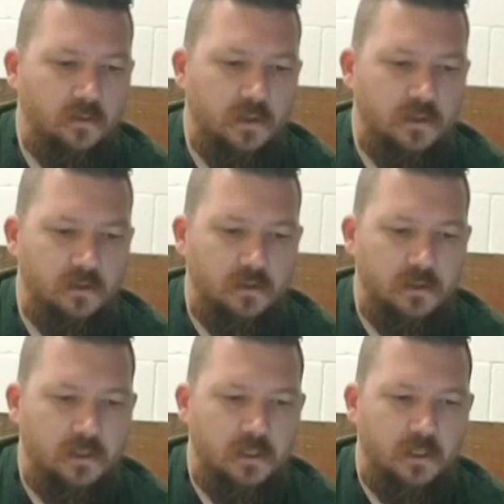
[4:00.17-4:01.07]
Snorri
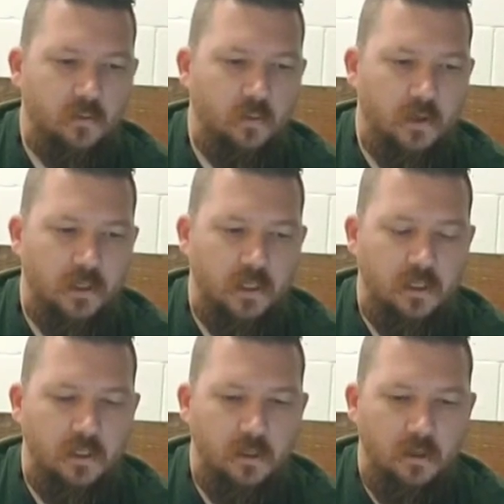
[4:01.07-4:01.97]
Sturluson did when
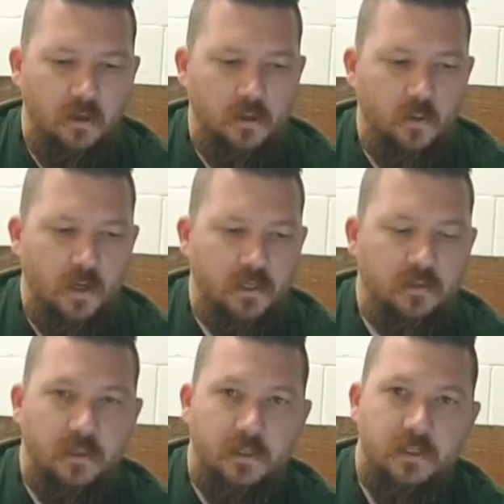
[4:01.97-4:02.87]
he
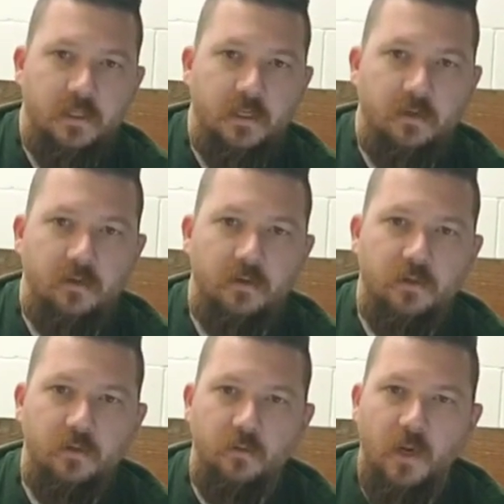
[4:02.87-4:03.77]
equated the Aesir
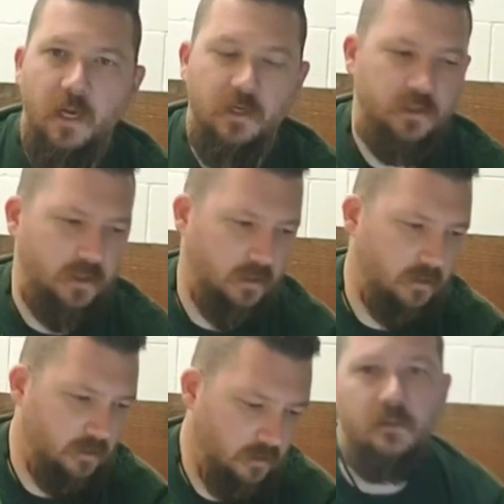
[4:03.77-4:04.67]
to
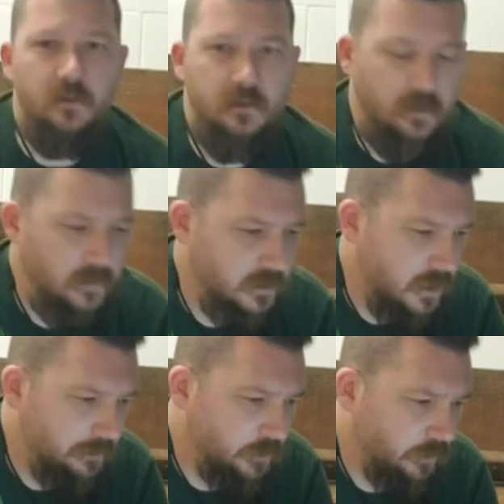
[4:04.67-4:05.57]
Asia. So this is on the
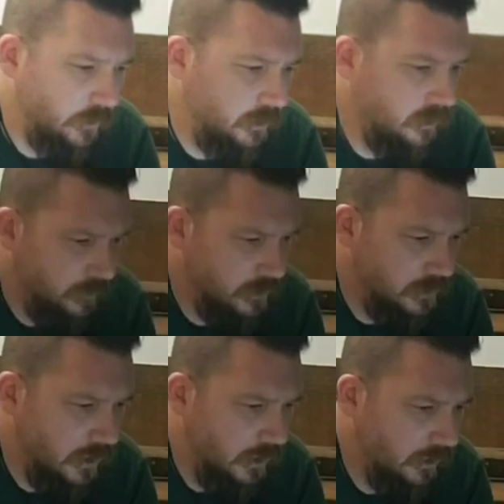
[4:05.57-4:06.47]
Skeptoid
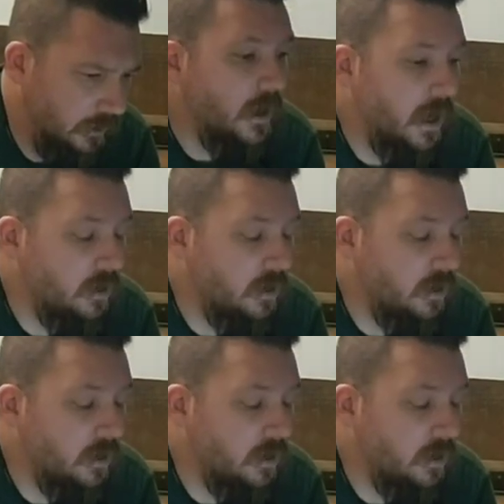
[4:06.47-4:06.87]
site.